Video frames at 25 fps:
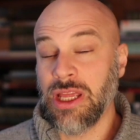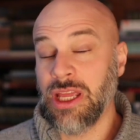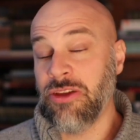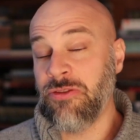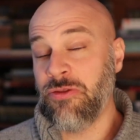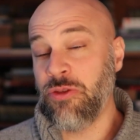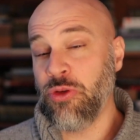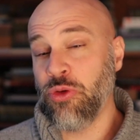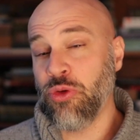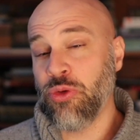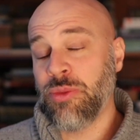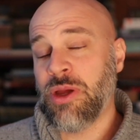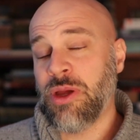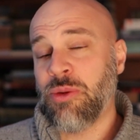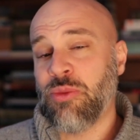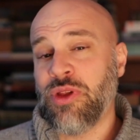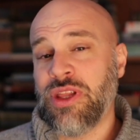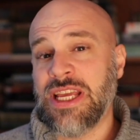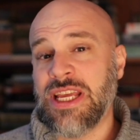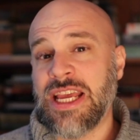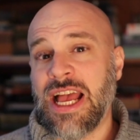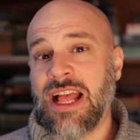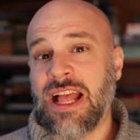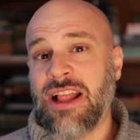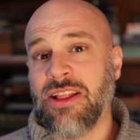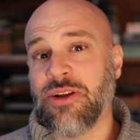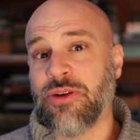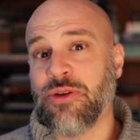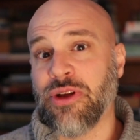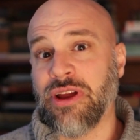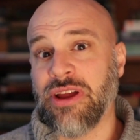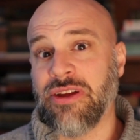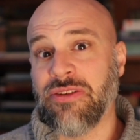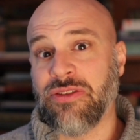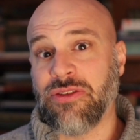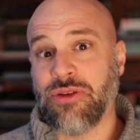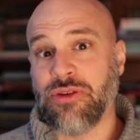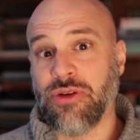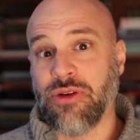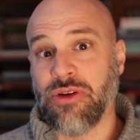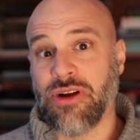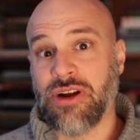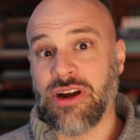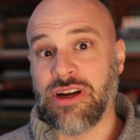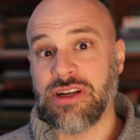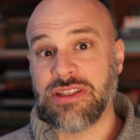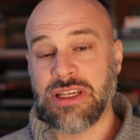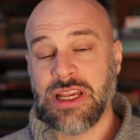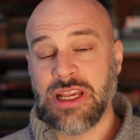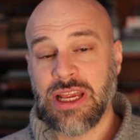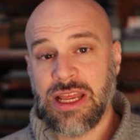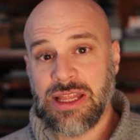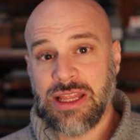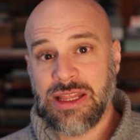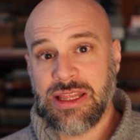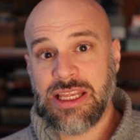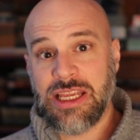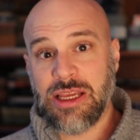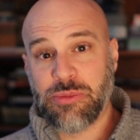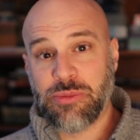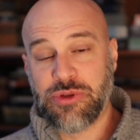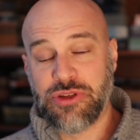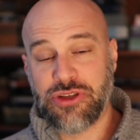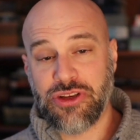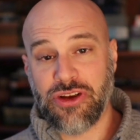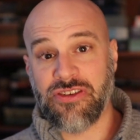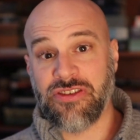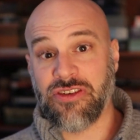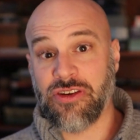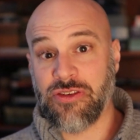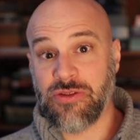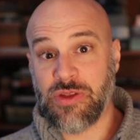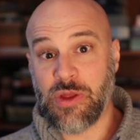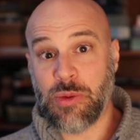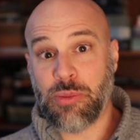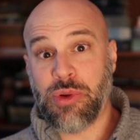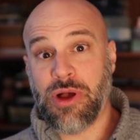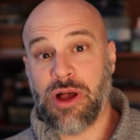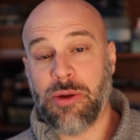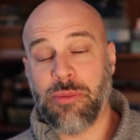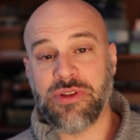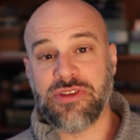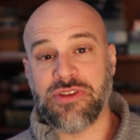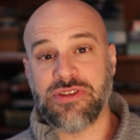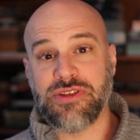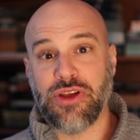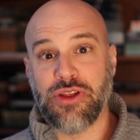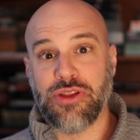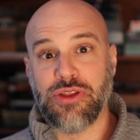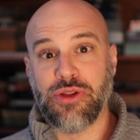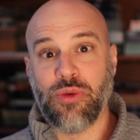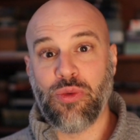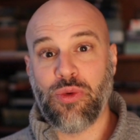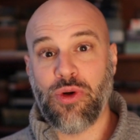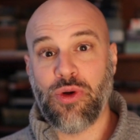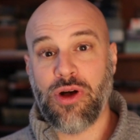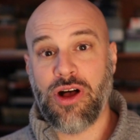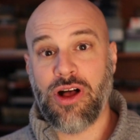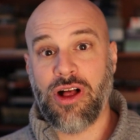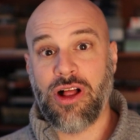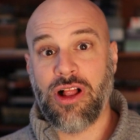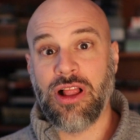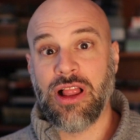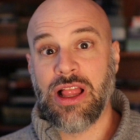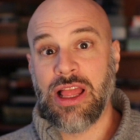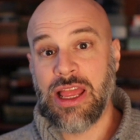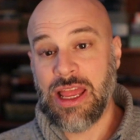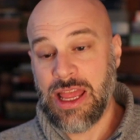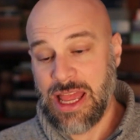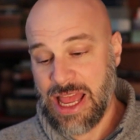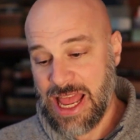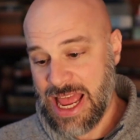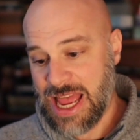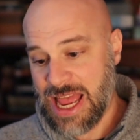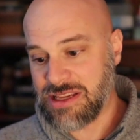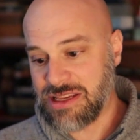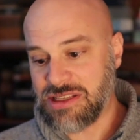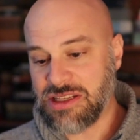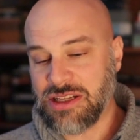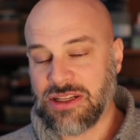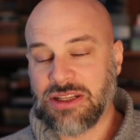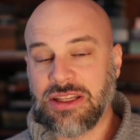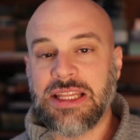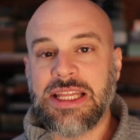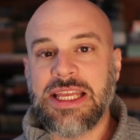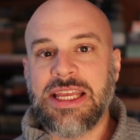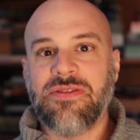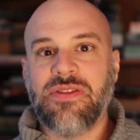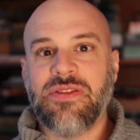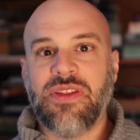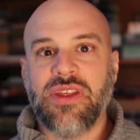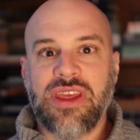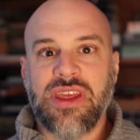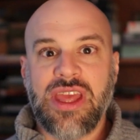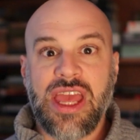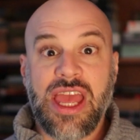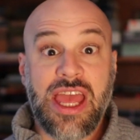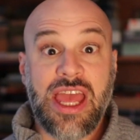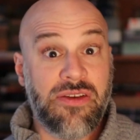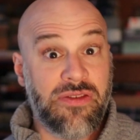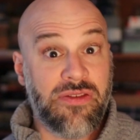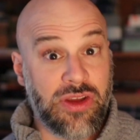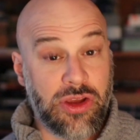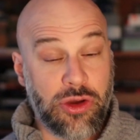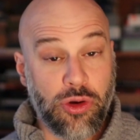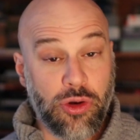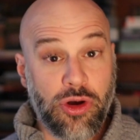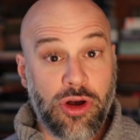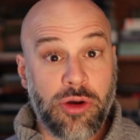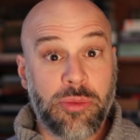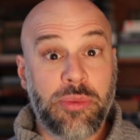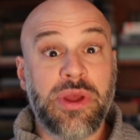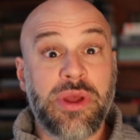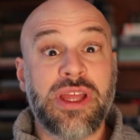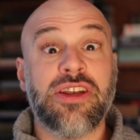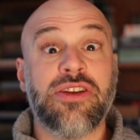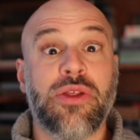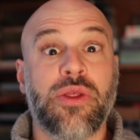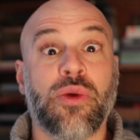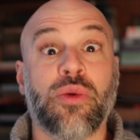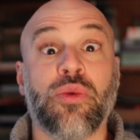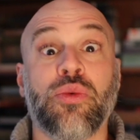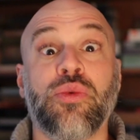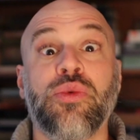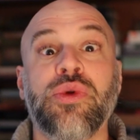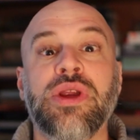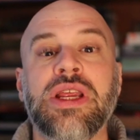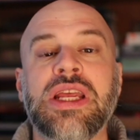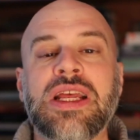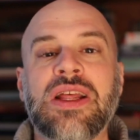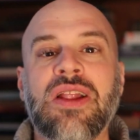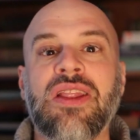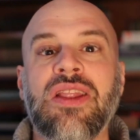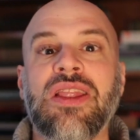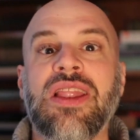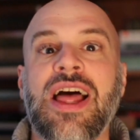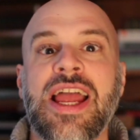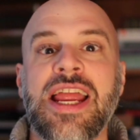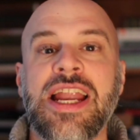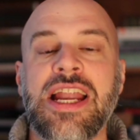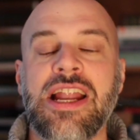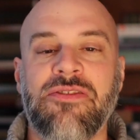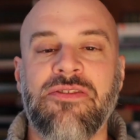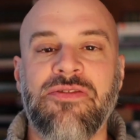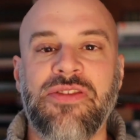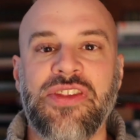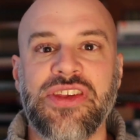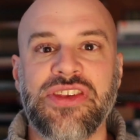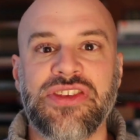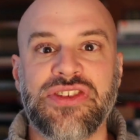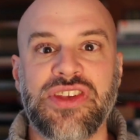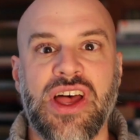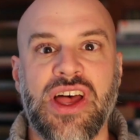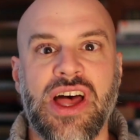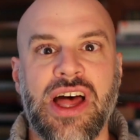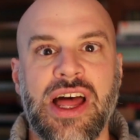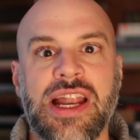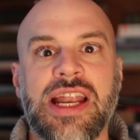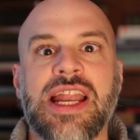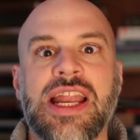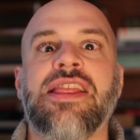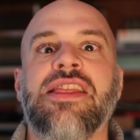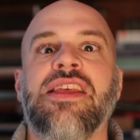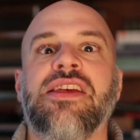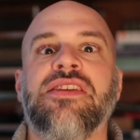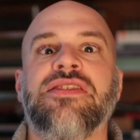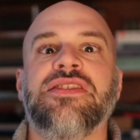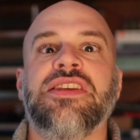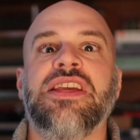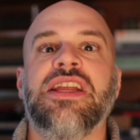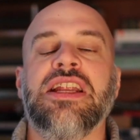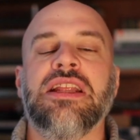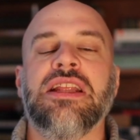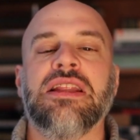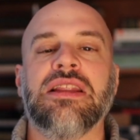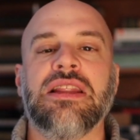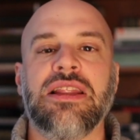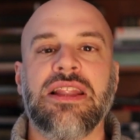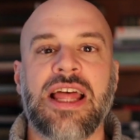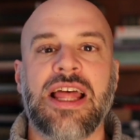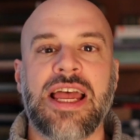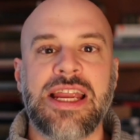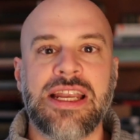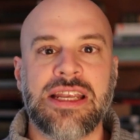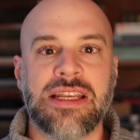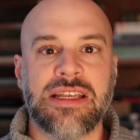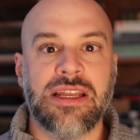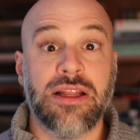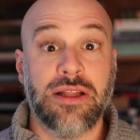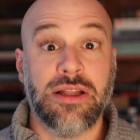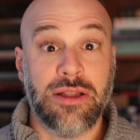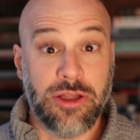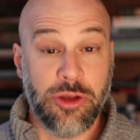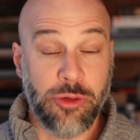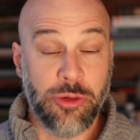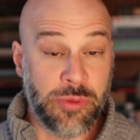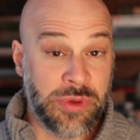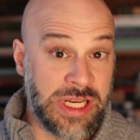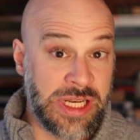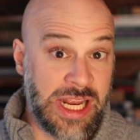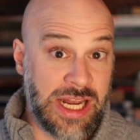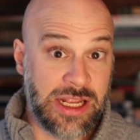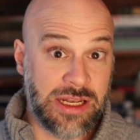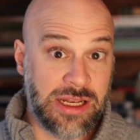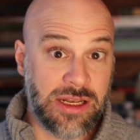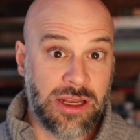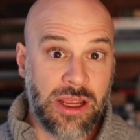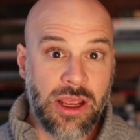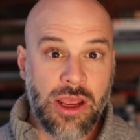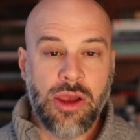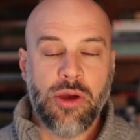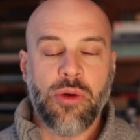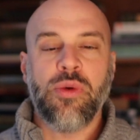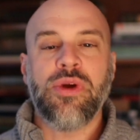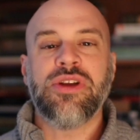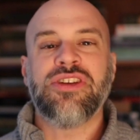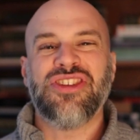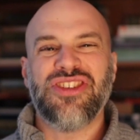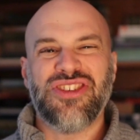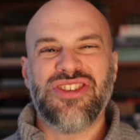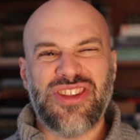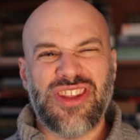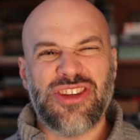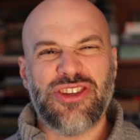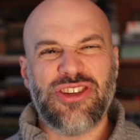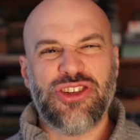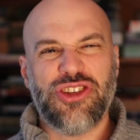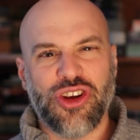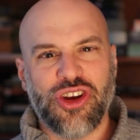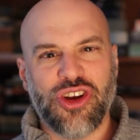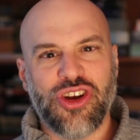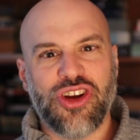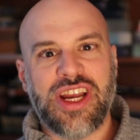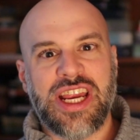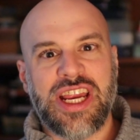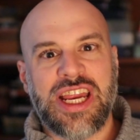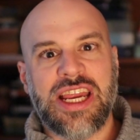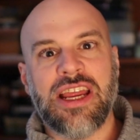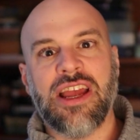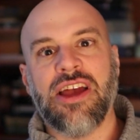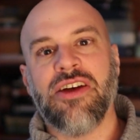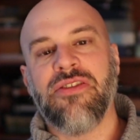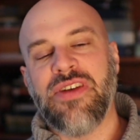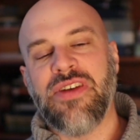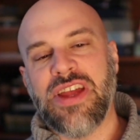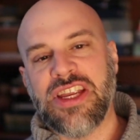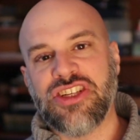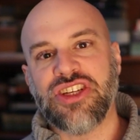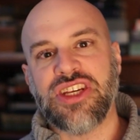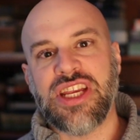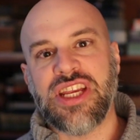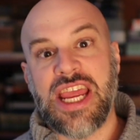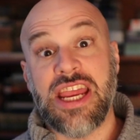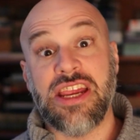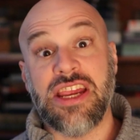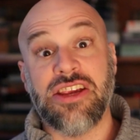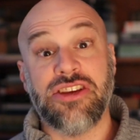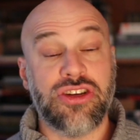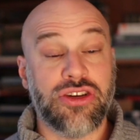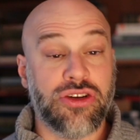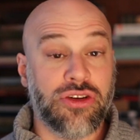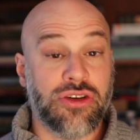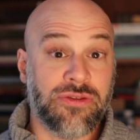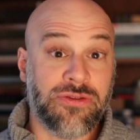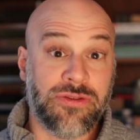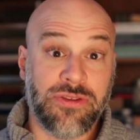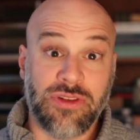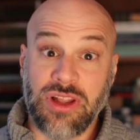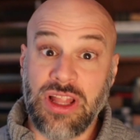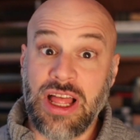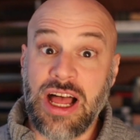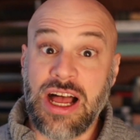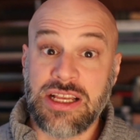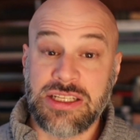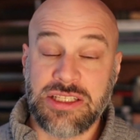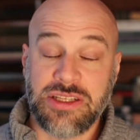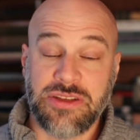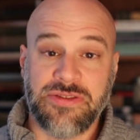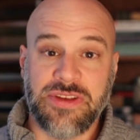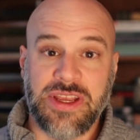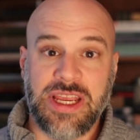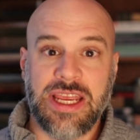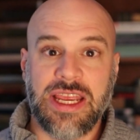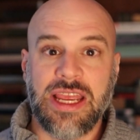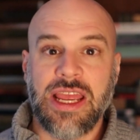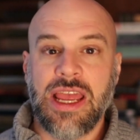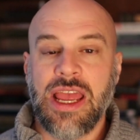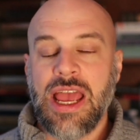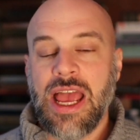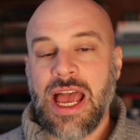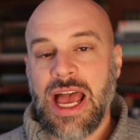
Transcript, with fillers: If you remember the allegory, of course, the observer of the puppets on the wall has to leave the cave and go up into the real light of the sun and thus get enlightened, illuminated, which is the journey of education or philosophy.